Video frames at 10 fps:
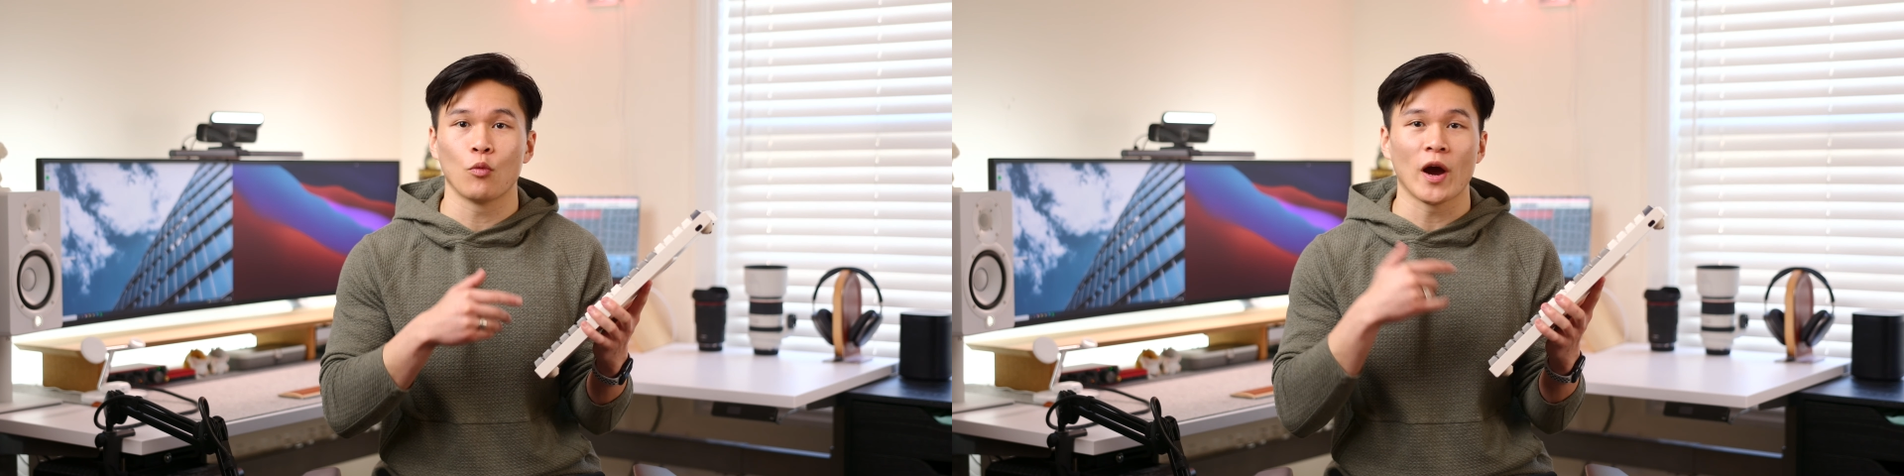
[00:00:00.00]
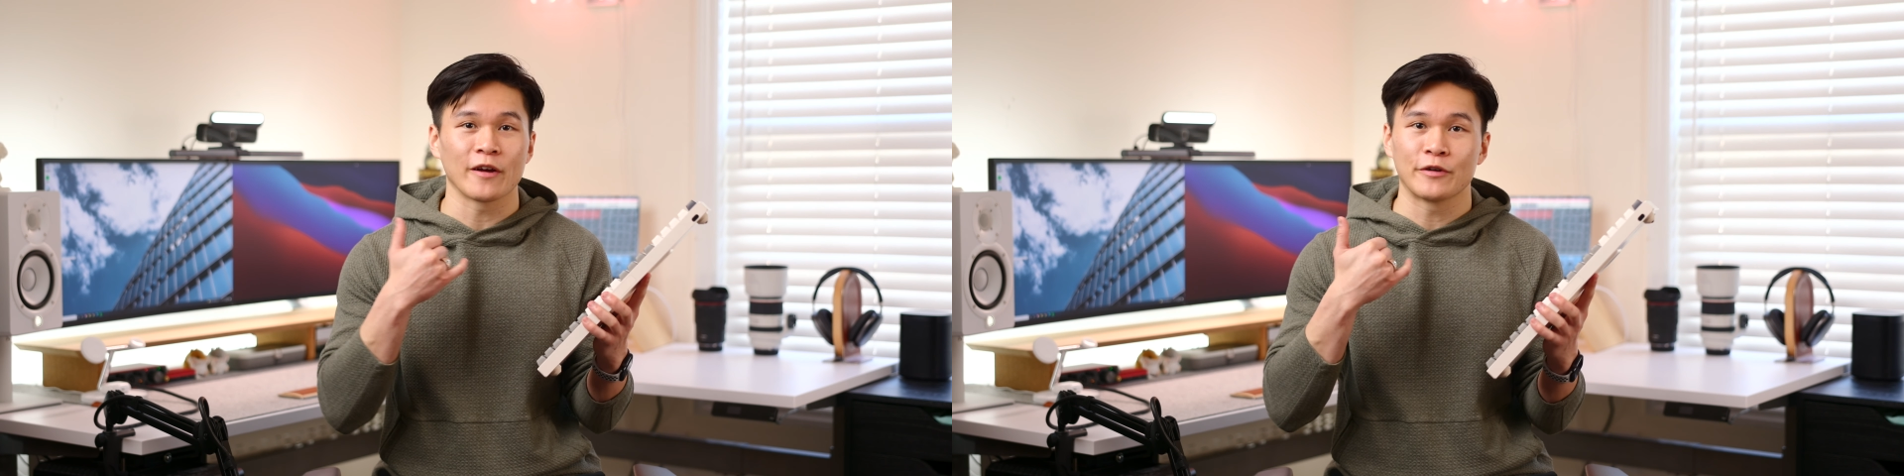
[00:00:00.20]

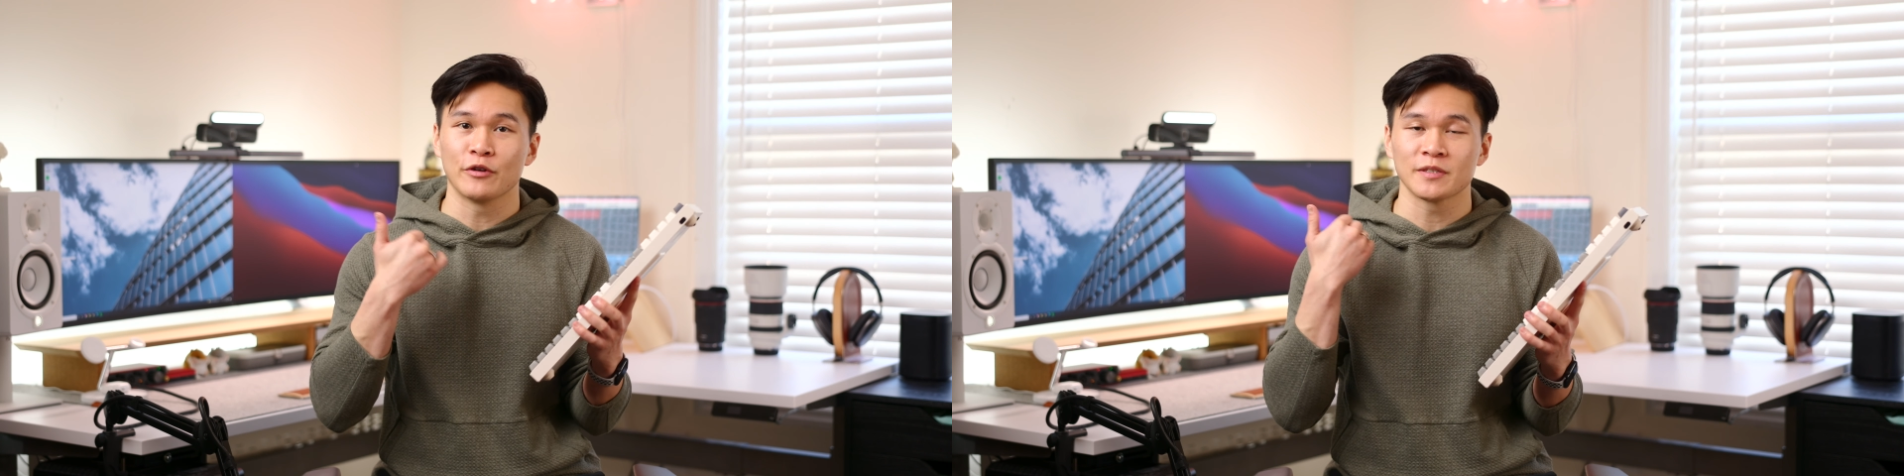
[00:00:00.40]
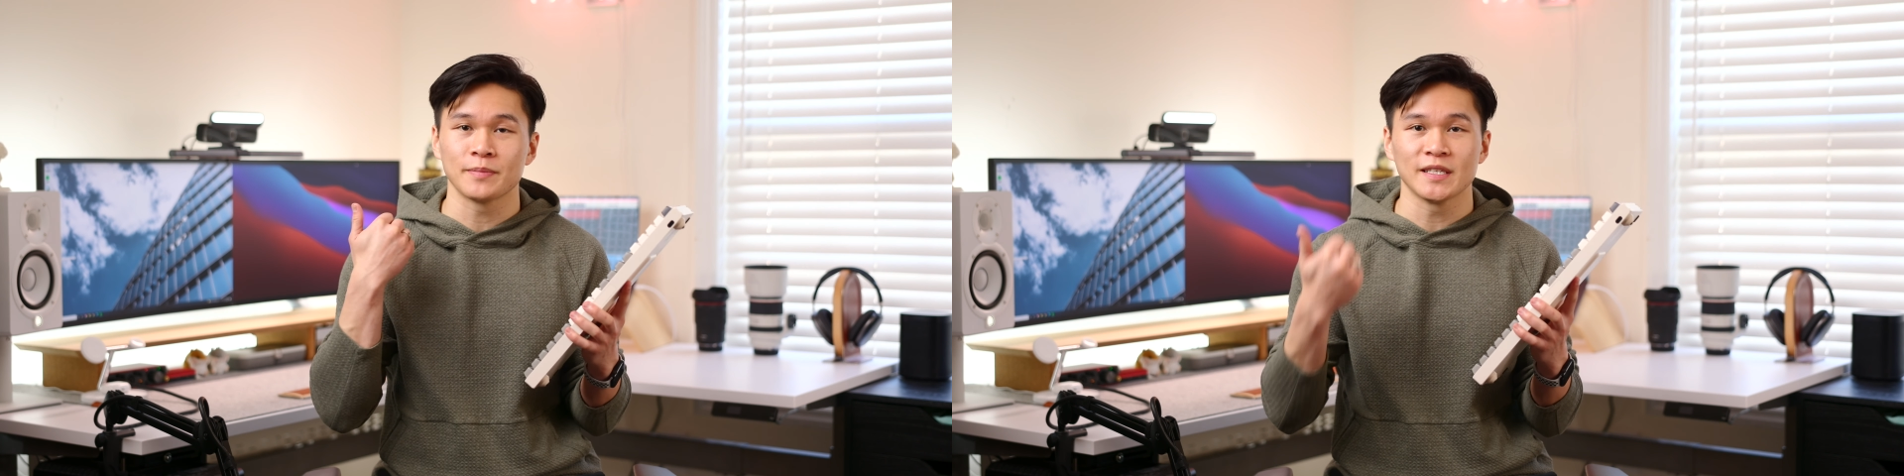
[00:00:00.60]
wired
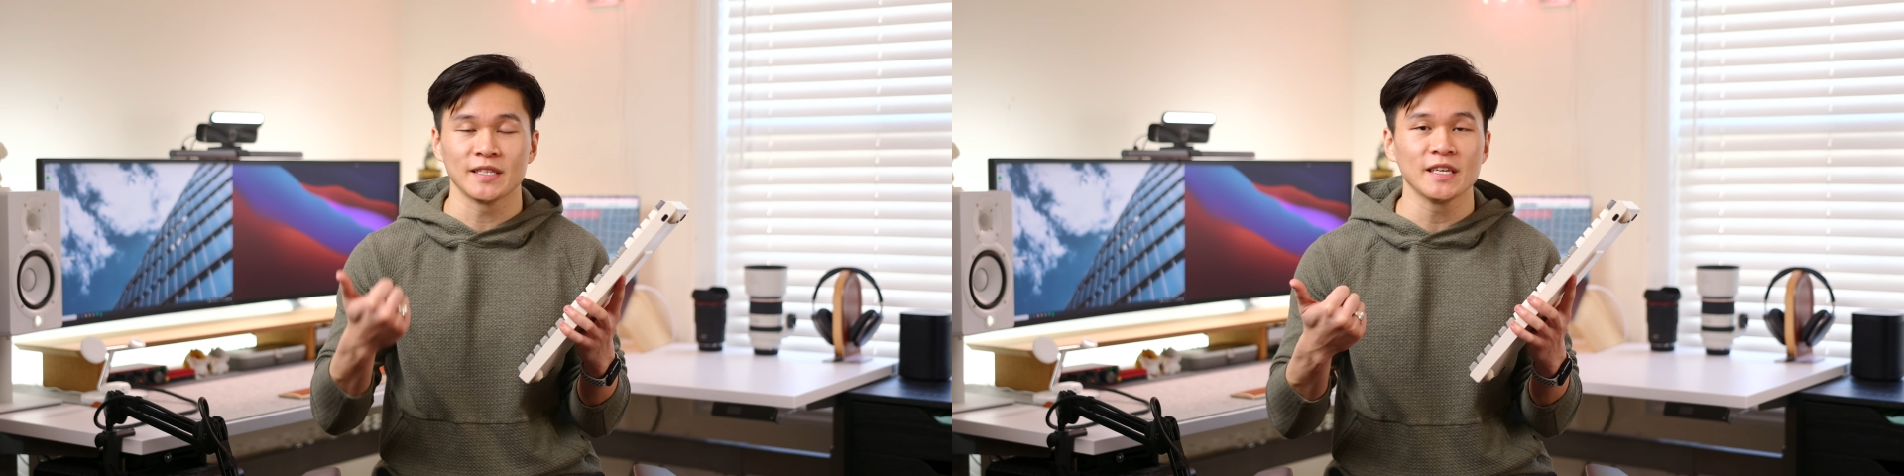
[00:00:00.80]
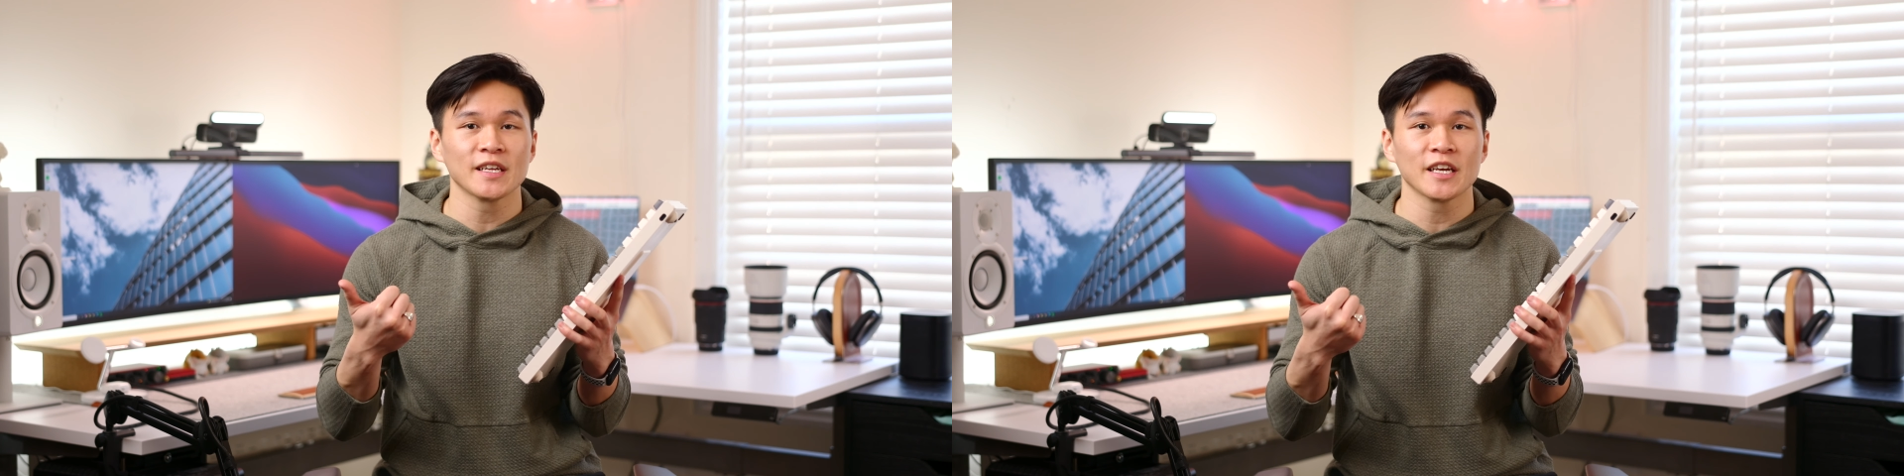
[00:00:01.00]

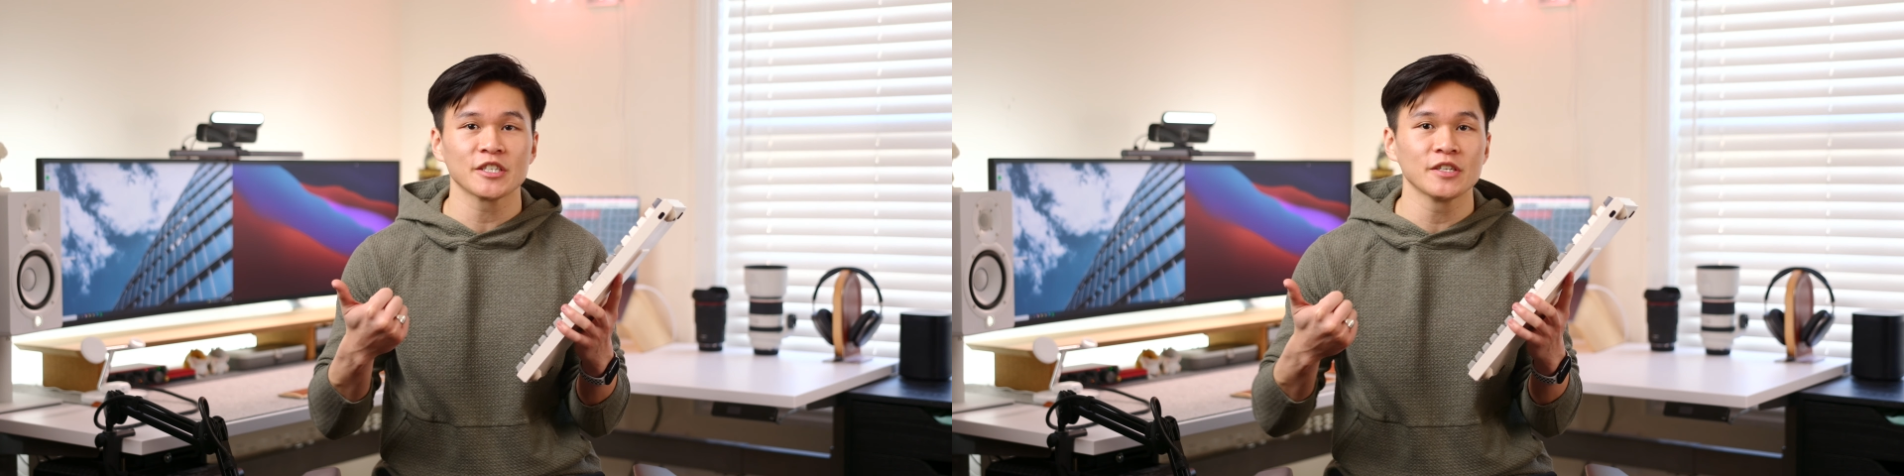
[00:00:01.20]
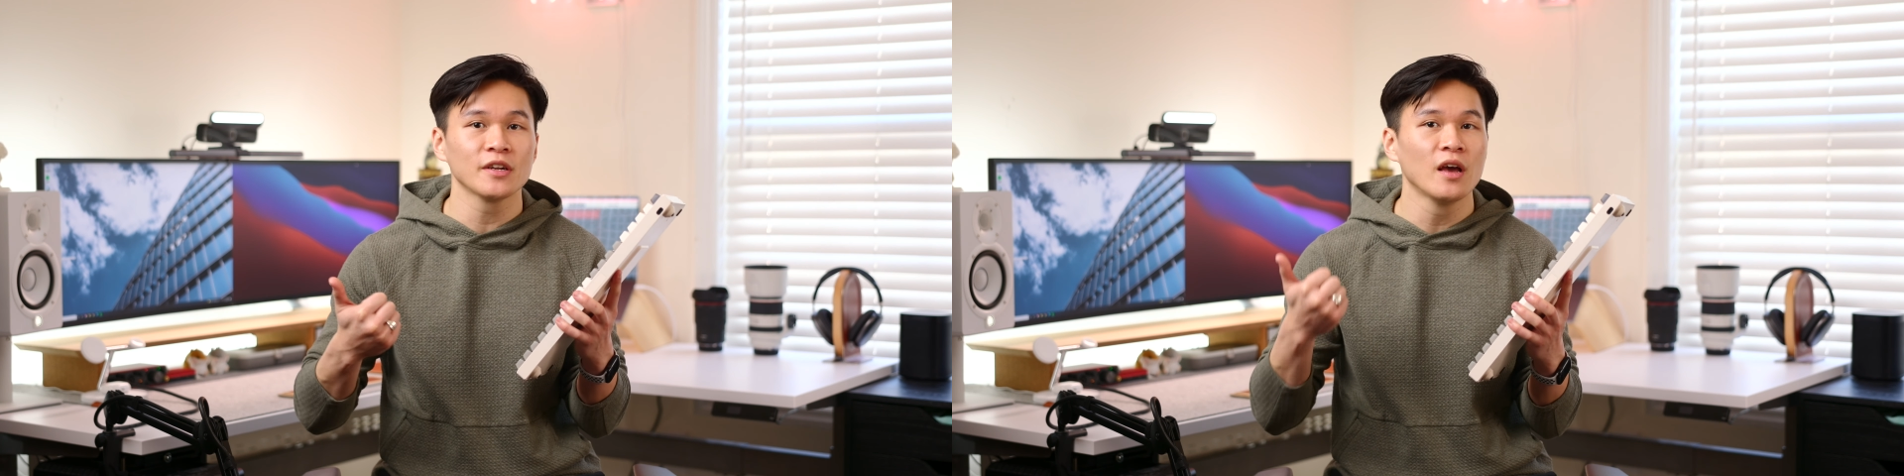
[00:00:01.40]
USB-C connection,